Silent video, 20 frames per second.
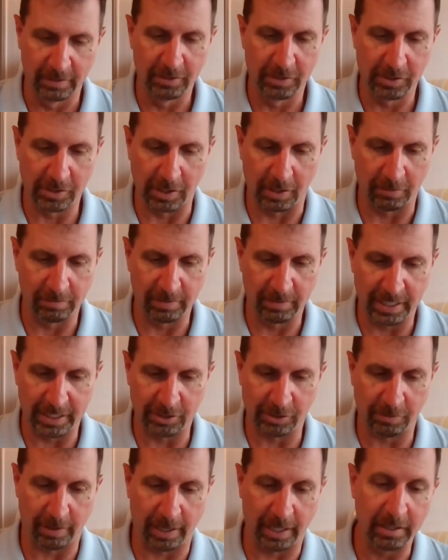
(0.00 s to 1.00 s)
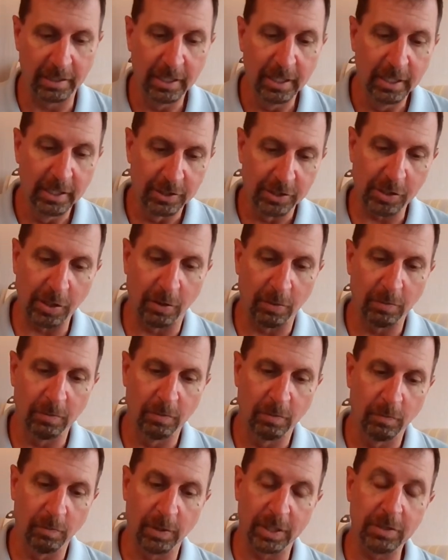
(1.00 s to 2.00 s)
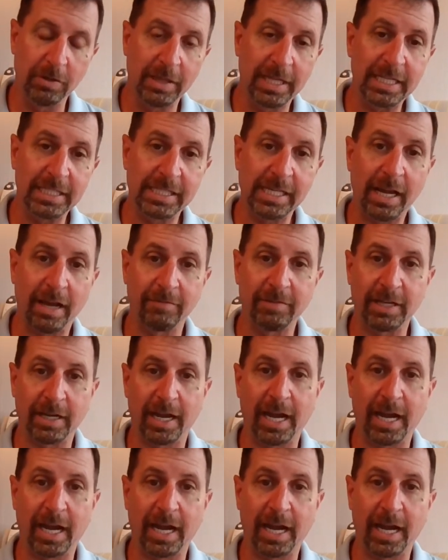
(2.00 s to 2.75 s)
So that's great. So what do these have in